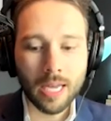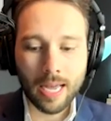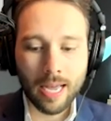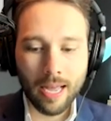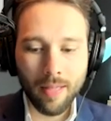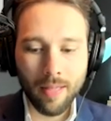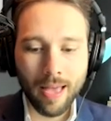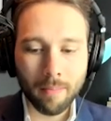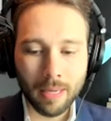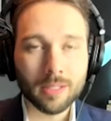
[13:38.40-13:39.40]
And
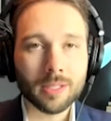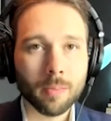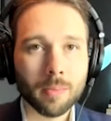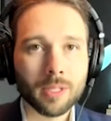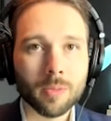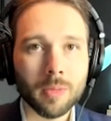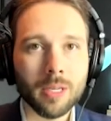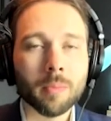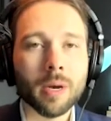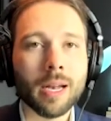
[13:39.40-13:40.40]
that means something to me.
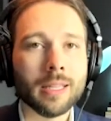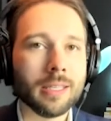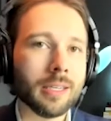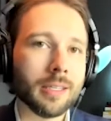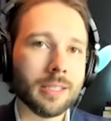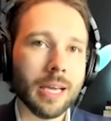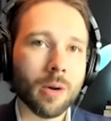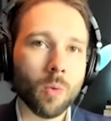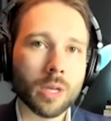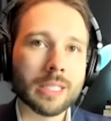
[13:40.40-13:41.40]
But at the end of the day,
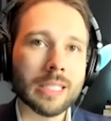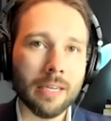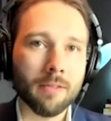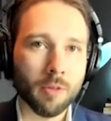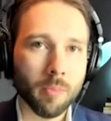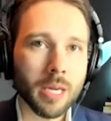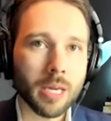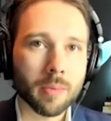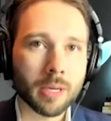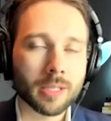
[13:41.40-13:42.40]
what's in it for me?
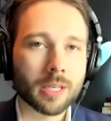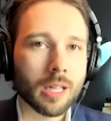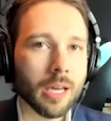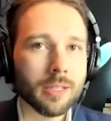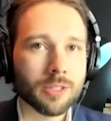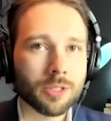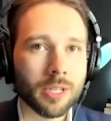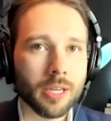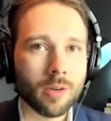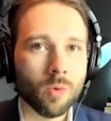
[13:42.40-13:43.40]
Because the clients are
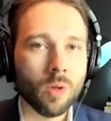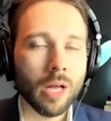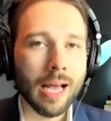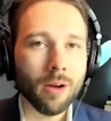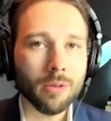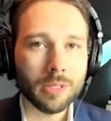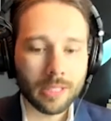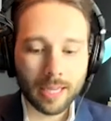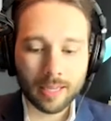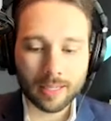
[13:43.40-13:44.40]
saying, well, how is
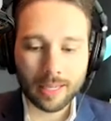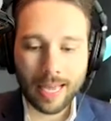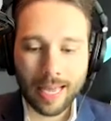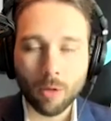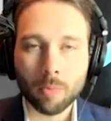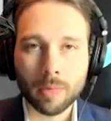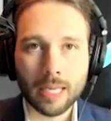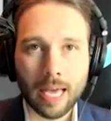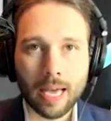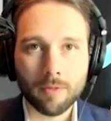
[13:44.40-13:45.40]
Dan going to help me
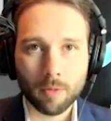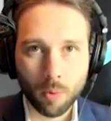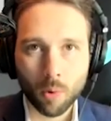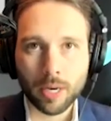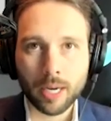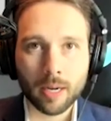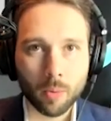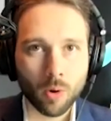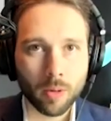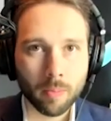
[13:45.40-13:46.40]
get from point A to
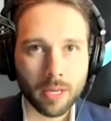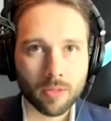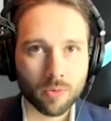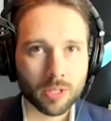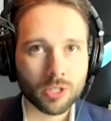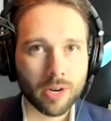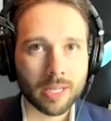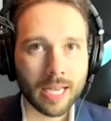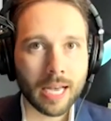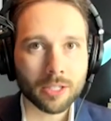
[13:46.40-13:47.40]
point B through this
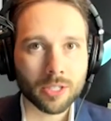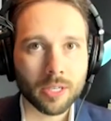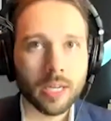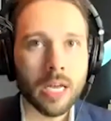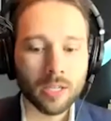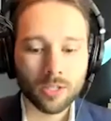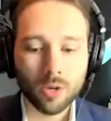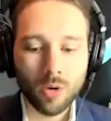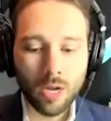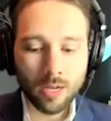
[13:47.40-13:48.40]
transaction?
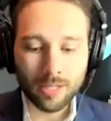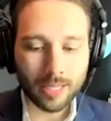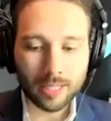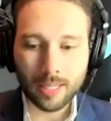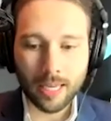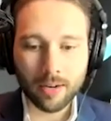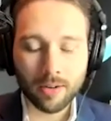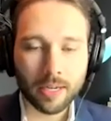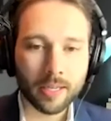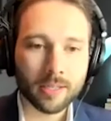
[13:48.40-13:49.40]
So second
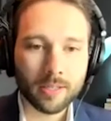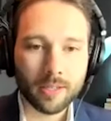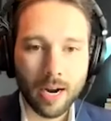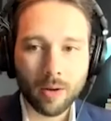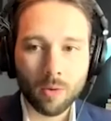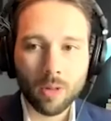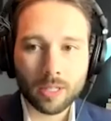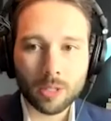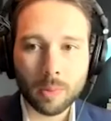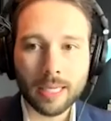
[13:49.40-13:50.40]
layering is, all right, well,
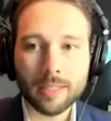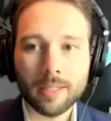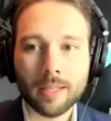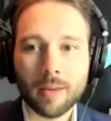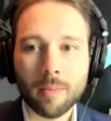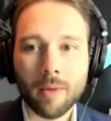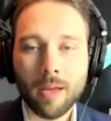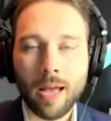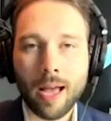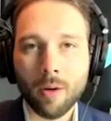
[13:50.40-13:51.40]
explain to them
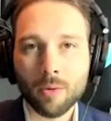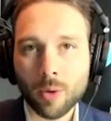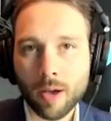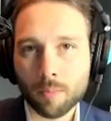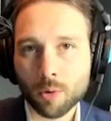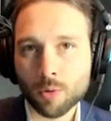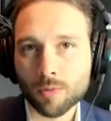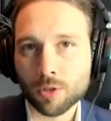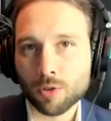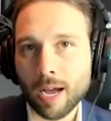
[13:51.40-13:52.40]
how you have
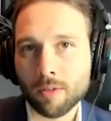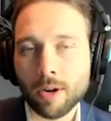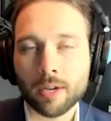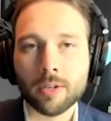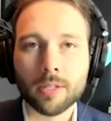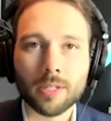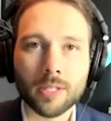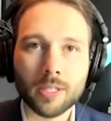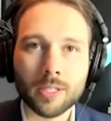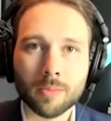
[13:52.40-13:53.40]
proven track record and
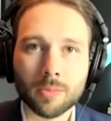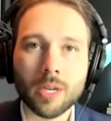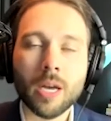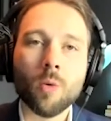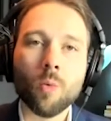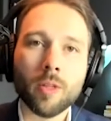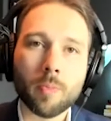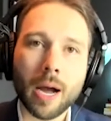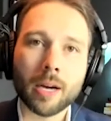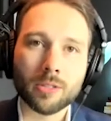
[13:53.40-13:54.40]
systems with
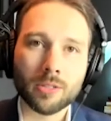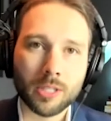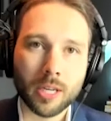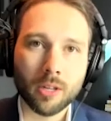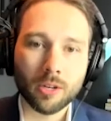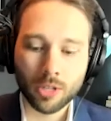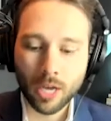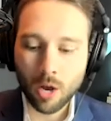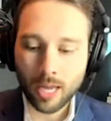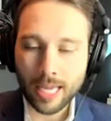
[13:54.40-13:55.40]
buyers and sellers
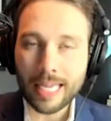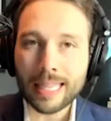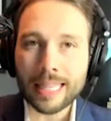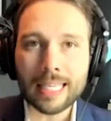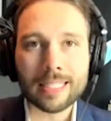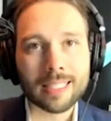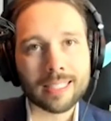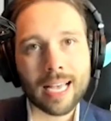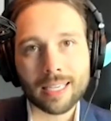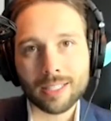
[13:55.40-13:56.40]
in these
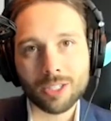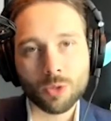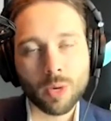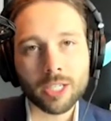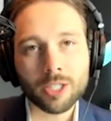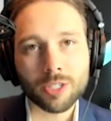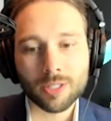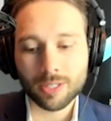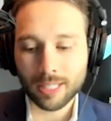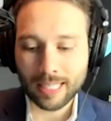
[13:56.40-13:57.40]
exact
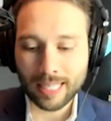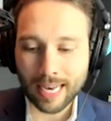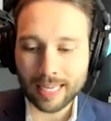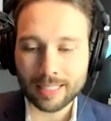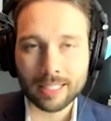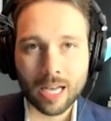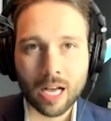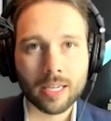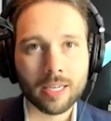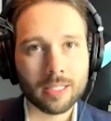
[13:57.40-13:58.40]
situations to get it
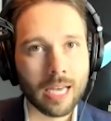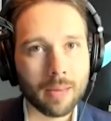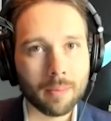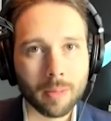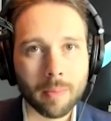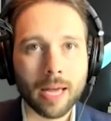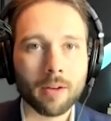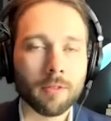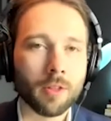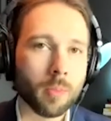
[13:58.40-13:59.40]
done in a timely manner
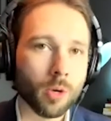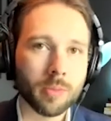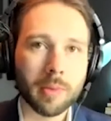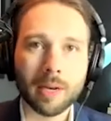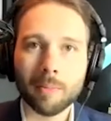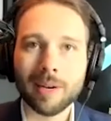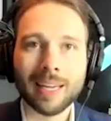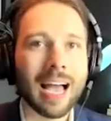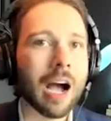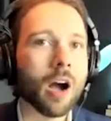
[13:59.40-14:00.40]
for the most amount of money,
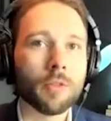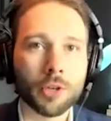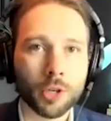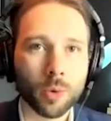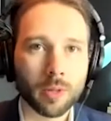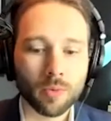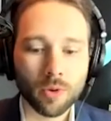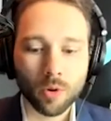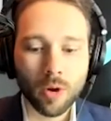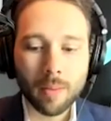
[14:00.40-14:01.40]
however you're going
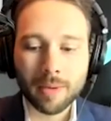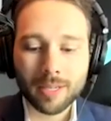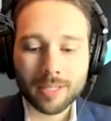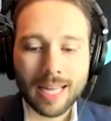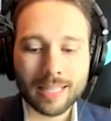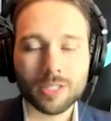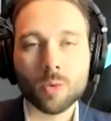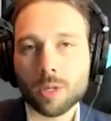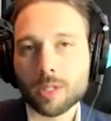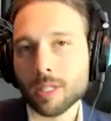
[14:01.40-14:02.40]
through, because that's the
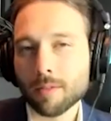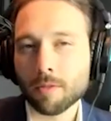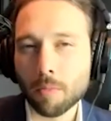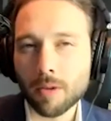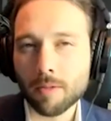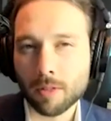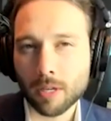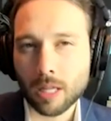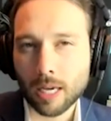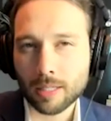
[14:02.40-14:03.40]
what's in it for me for the
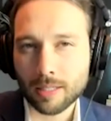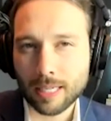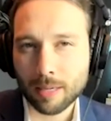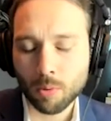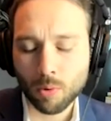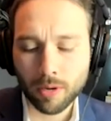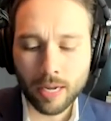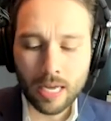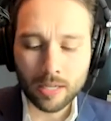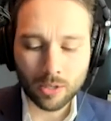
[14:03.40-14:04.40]
client standpoint.
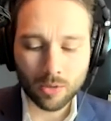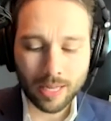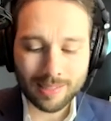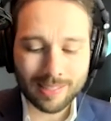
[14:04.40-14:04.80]
So that's